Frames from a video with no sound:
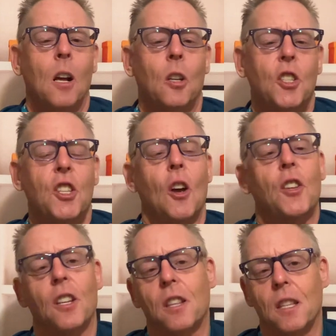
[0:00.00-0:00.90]

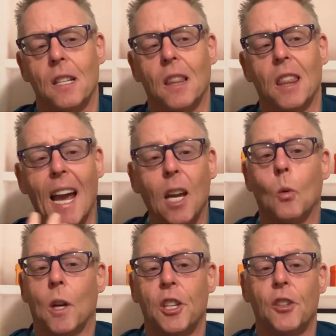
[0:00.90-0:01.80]
certain
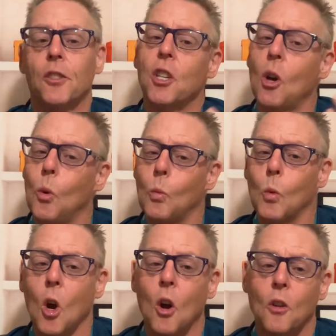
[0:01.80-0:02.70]
language and certain
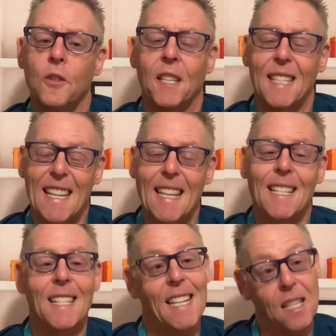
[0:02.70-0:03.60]
words and
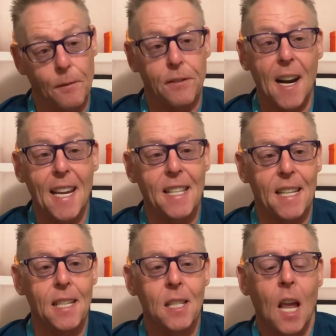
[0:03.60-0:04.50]
sentences and
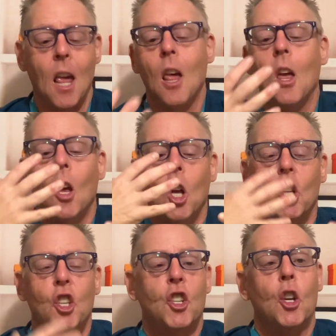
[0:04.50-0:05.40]
phrases,
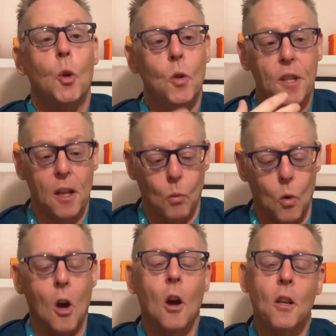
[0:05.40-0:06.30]
choose the
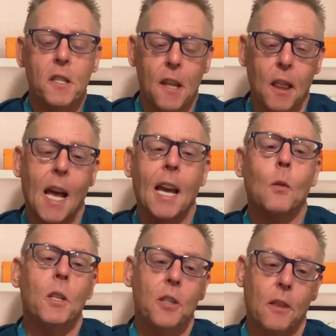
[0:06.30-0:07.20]
words, the
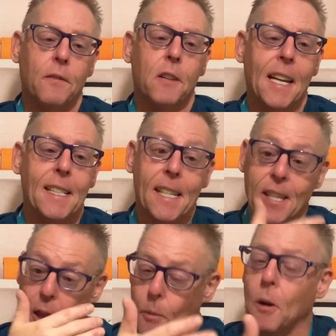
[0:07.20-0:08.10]
language and the phrases
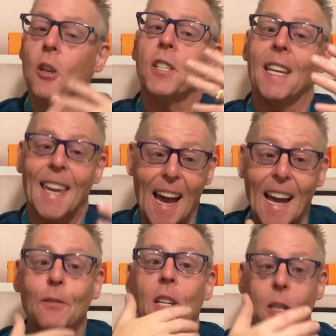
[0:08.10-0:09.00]
that the person
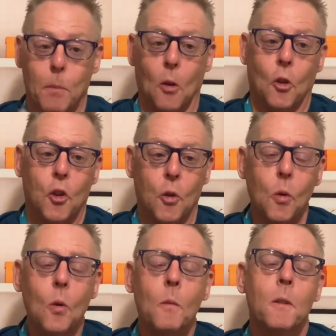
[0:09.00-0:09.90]
can respond
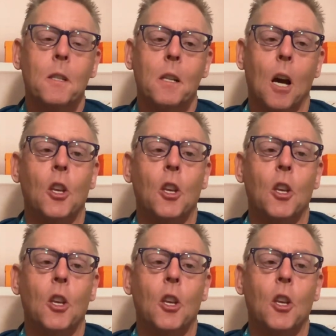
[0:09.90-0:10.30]
to. And